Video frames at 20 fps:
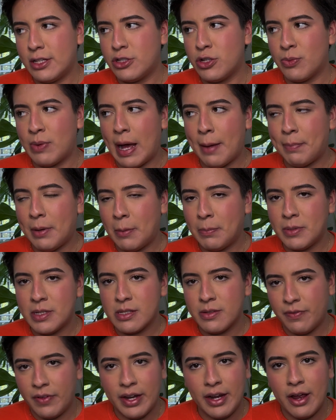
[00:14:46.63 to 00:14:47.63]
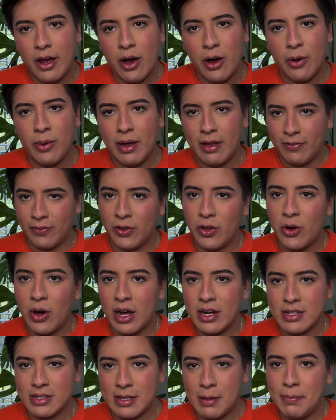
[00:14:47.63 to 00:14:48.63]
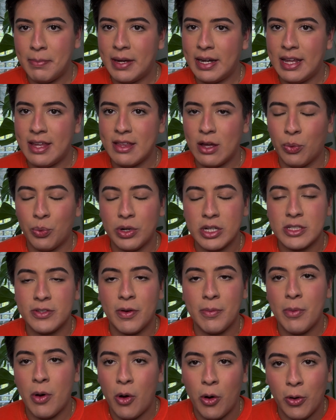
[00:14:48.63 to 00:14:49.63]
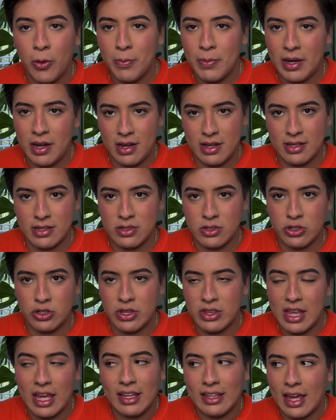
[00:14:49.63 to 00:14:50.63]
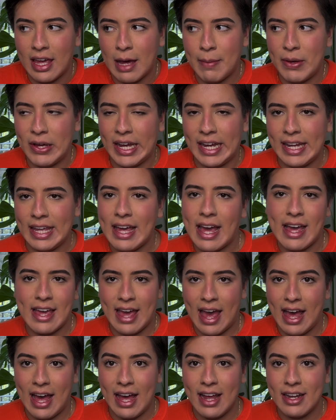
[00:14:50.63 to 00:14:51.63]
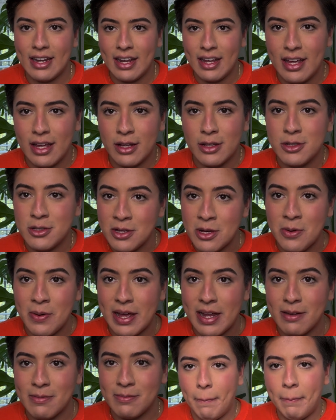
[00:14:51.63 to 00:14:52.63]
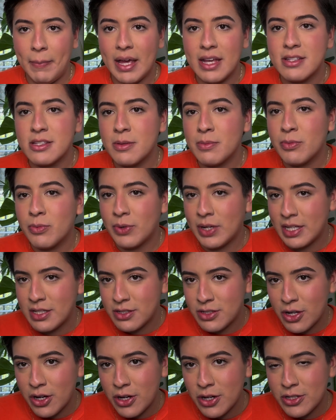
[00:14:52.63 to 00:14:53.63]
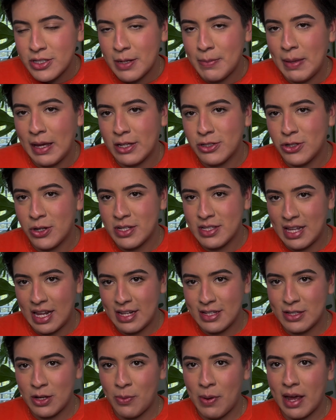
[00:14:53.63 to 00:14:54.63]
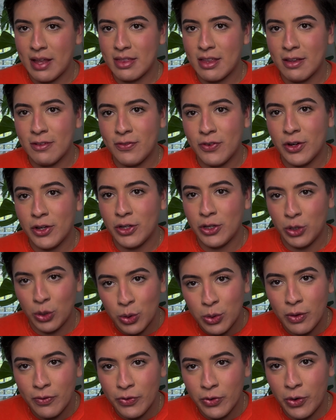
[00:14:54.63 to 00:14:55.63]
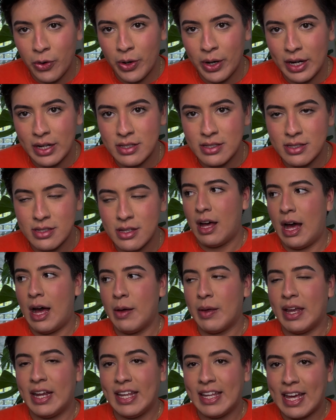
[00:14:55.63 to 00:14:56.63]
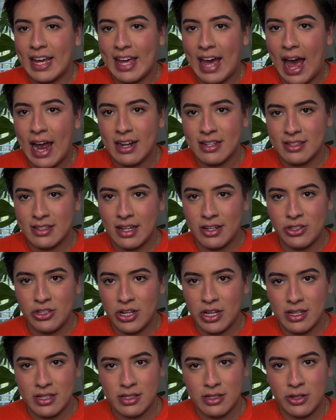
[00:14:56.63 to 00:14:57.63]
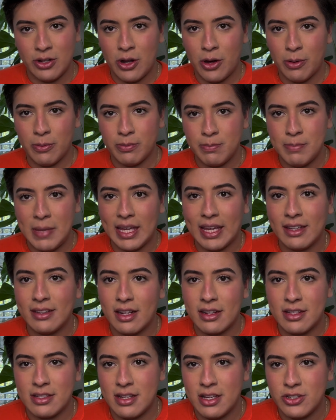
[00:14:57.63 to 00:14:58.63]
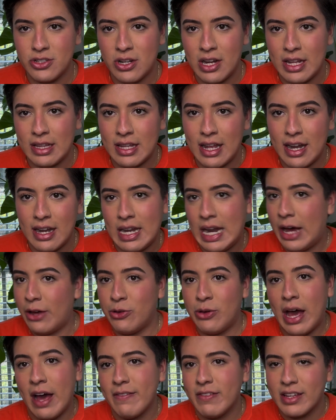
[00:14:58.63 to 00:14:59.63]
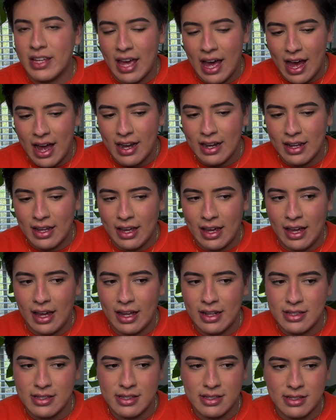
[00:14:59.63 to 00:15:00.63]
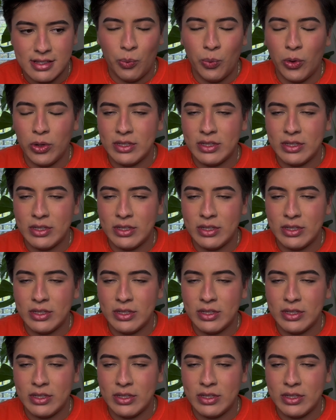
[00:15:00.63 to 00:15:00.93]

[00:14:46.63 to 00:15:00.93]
to wrap up this video, if you are somebody that works from home and is thinking about getting a cat, do it. Make some research and make sure that it's the right thing for you, of course. Getting a cat is not just, you know, making the decision and then now you have a cat. It will